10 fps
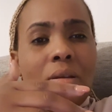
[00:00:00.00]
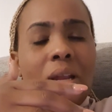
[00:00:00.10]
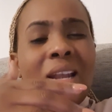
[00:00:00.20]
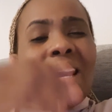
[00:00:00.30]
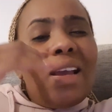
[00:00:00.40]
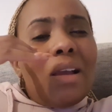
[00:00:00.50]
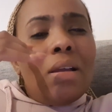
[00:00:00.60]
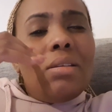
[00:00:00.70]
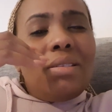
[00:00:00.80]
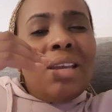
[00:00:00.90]
like
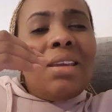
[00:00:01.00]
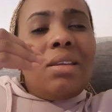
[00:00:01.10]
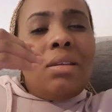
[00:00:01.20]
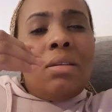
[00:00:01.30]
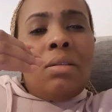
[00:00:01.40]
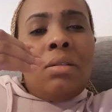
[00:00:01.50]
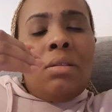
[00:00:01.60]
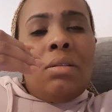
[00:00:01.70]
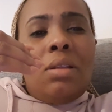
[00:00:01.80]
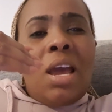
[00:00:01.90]
say,
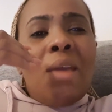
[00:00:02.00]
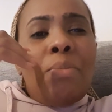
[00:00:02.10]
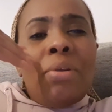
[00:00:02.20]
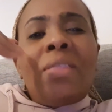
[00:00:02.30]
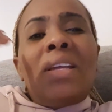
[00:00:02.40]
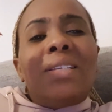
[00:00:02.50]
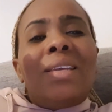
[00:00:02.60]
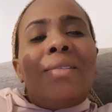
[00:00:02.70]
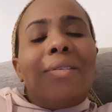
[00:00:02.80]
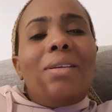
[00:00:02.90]
I pray that
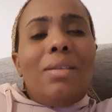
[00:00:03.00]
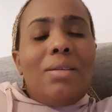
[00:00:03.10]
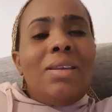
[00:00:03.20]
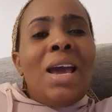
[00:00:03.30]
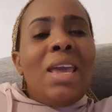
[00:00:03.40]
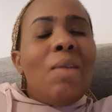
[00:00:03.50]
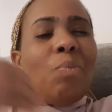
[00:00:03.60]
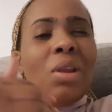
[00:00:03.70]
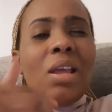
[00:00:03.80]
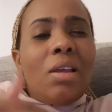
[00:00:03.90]
he die. I
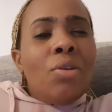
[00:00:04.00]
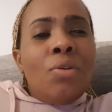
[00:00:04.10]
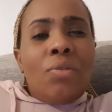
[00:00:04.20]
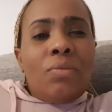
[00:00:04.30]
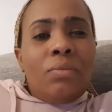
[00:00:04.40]
pray, like, no.